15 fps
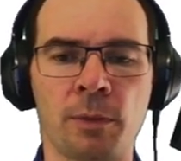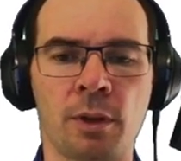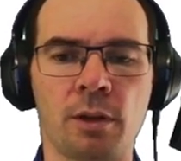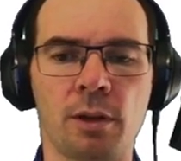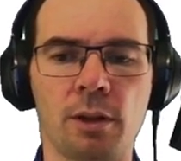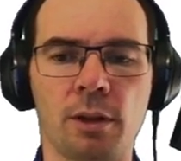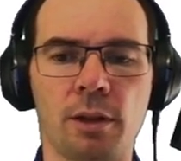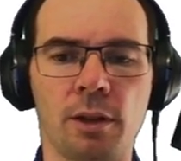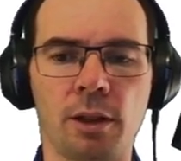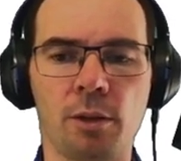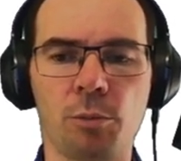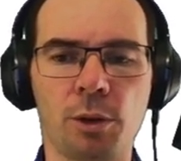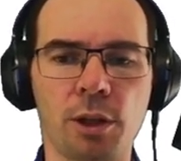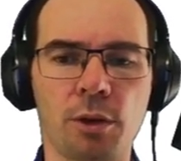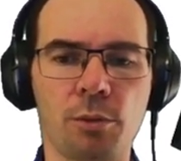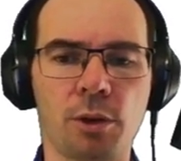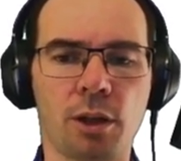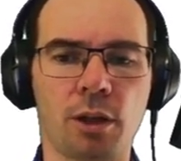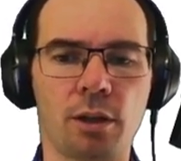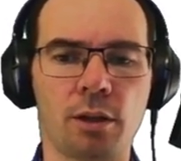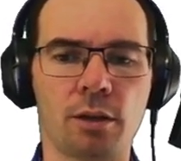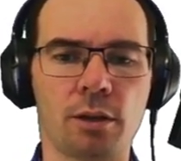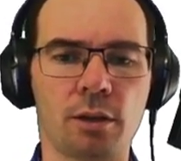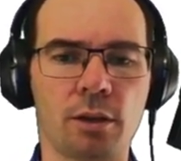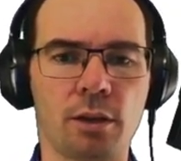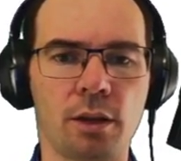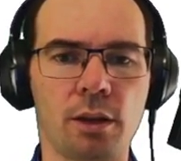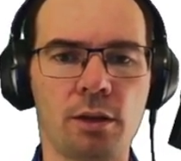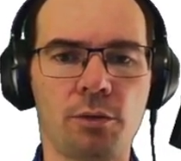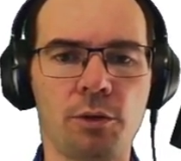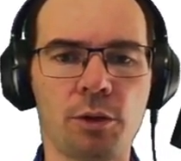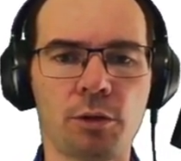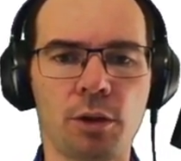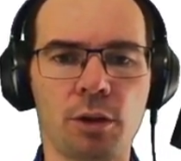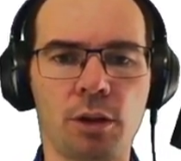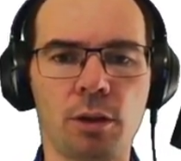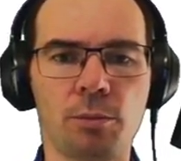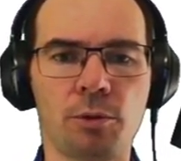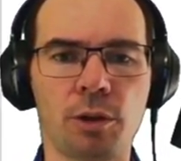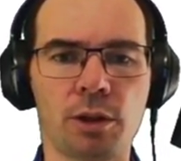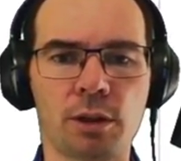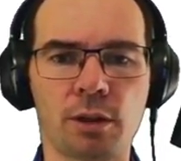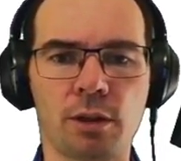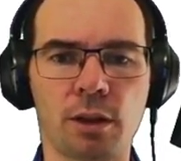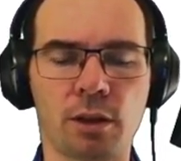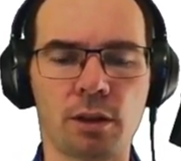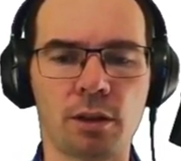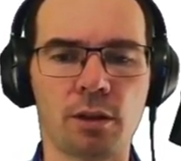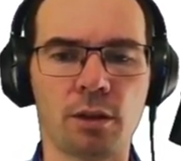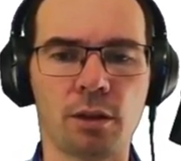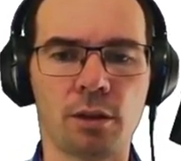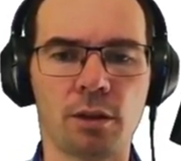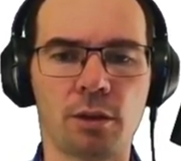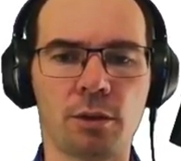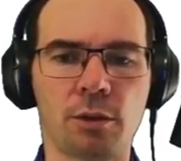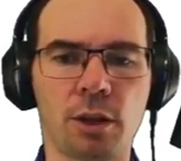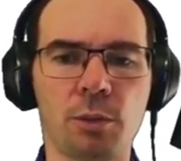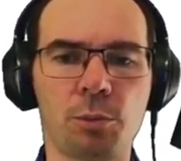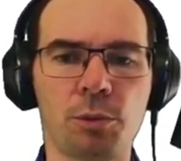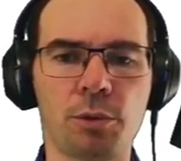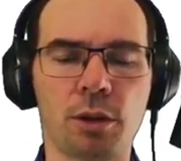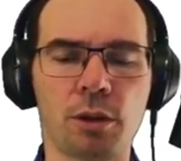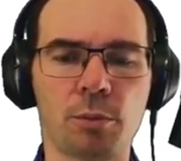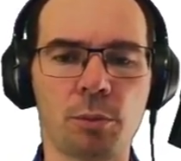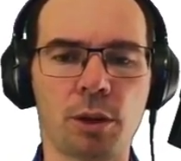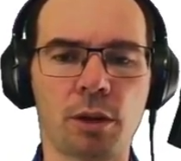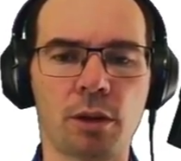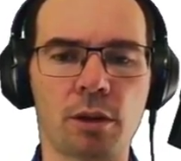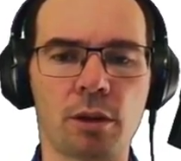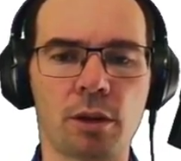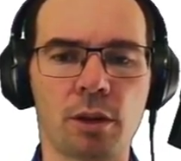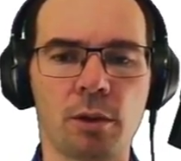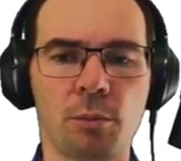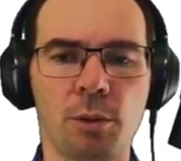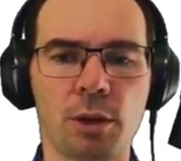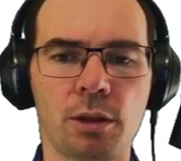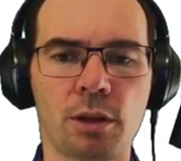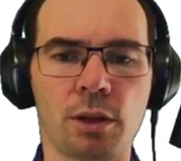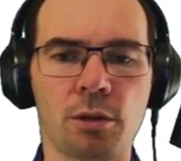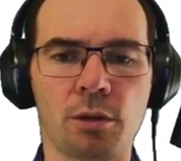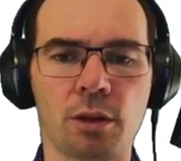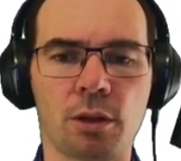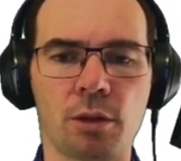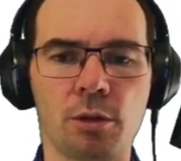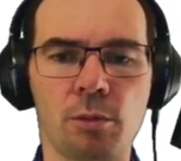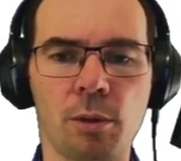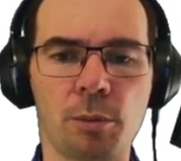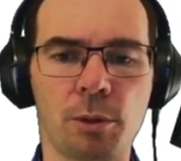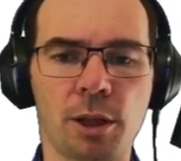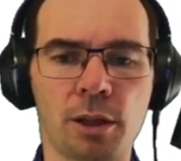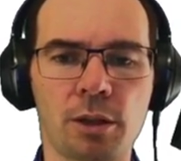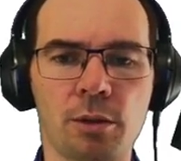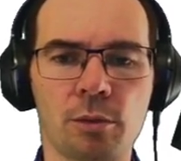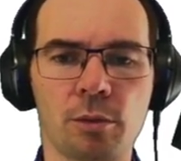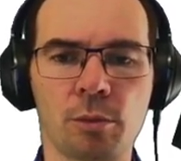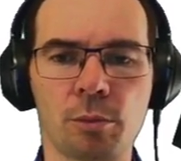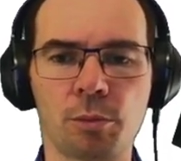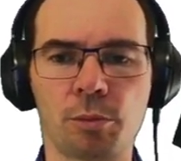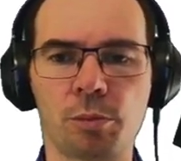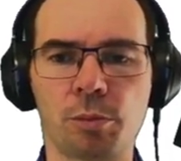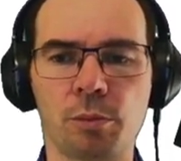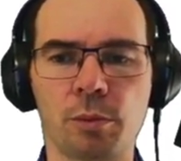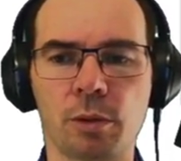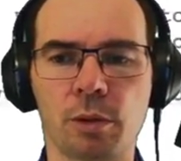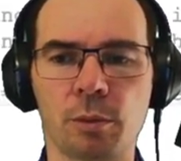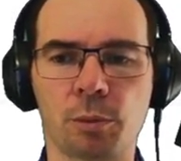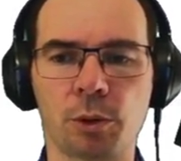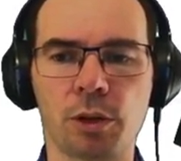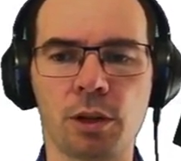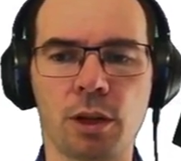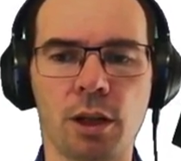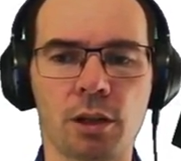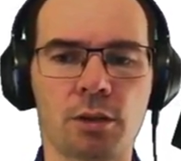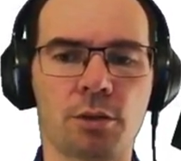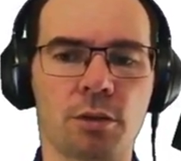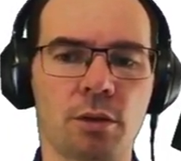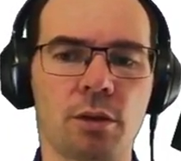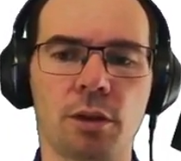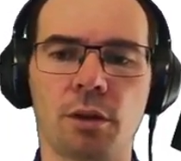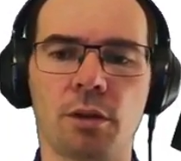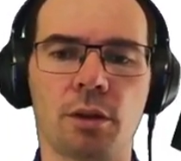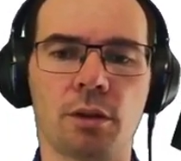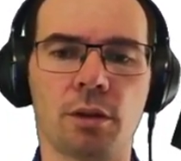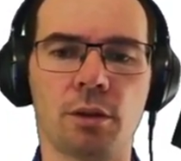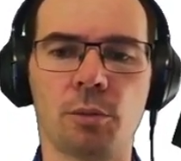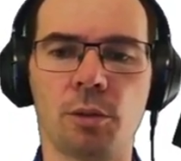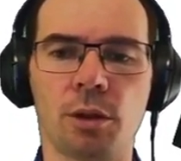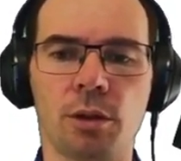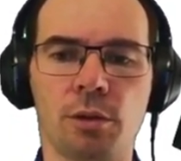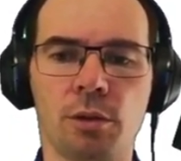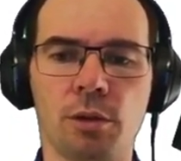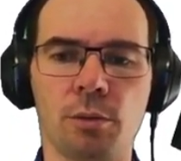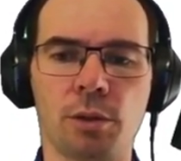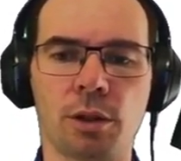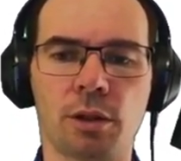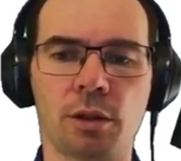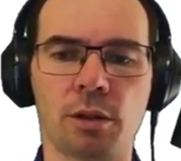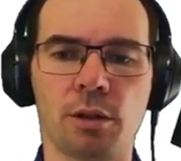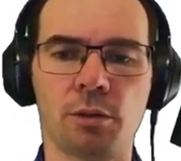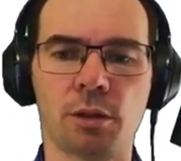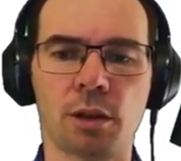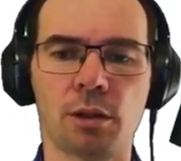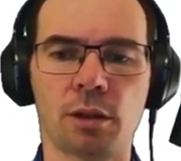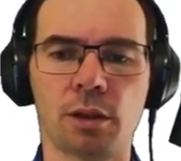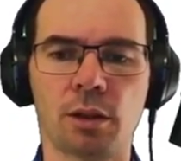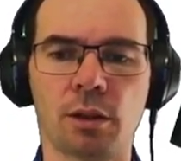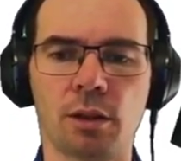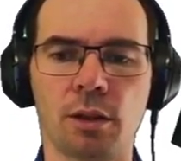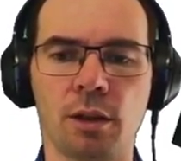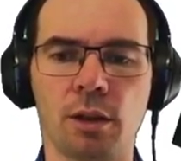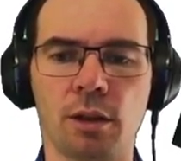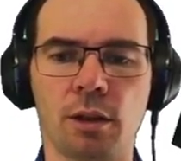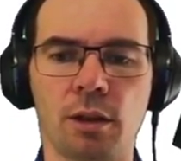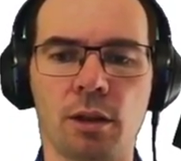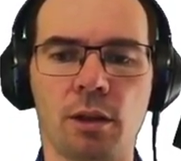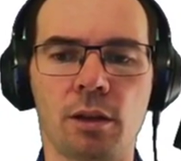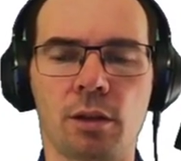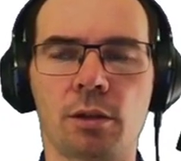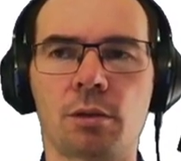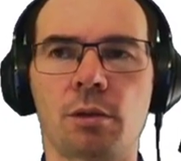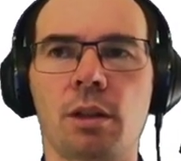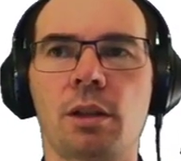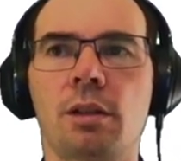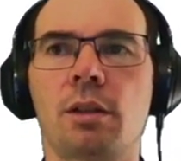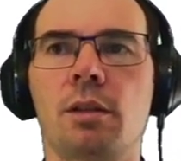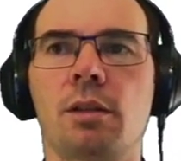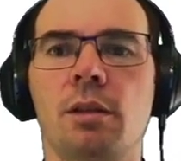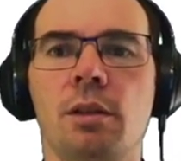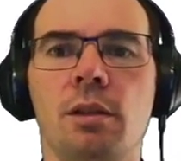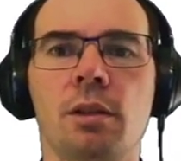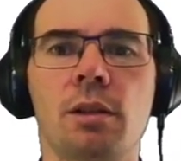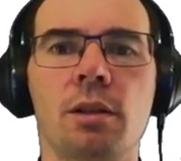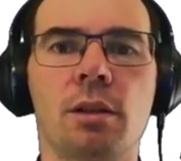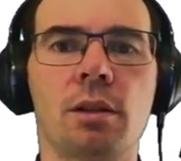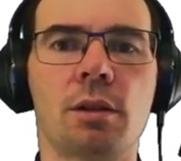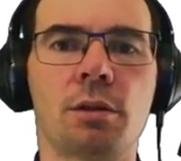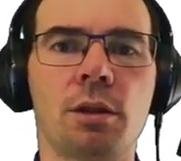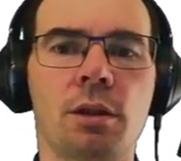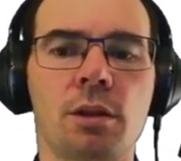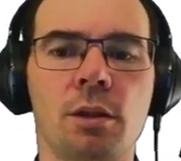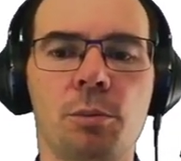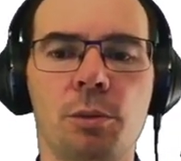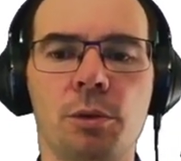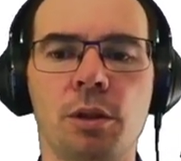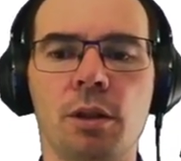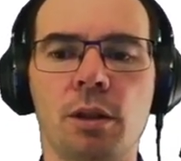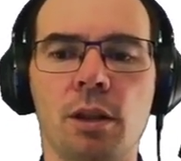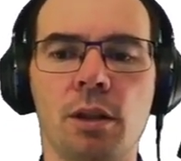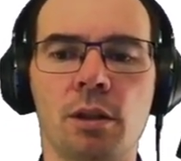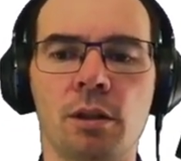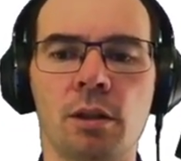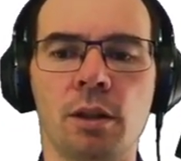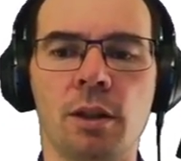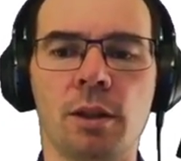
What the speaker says: And by the way, it's very obvious that the grid point method picks out the global maximum pretty accurately. We're always looking at the correct critical point here,